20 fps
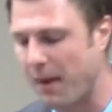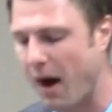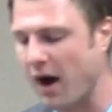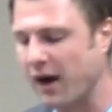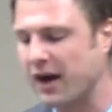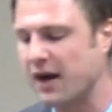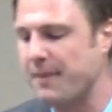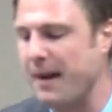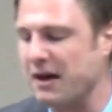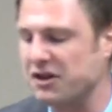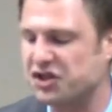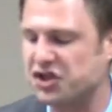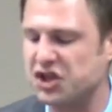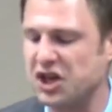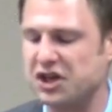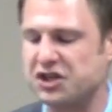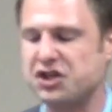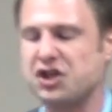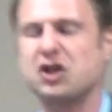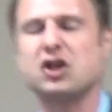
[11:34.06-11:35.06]
market about
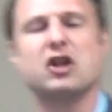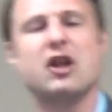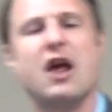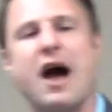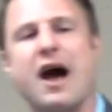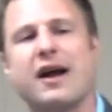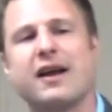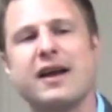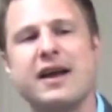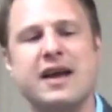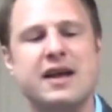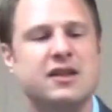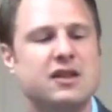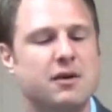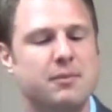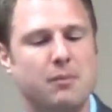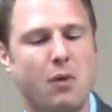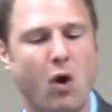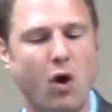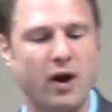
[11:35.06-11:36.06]
6 o'clock in
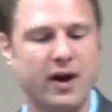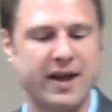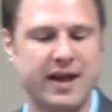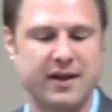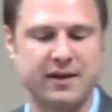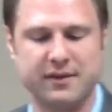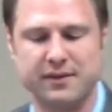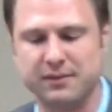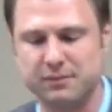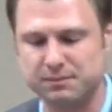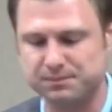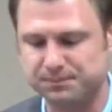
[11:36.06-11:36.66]
the morning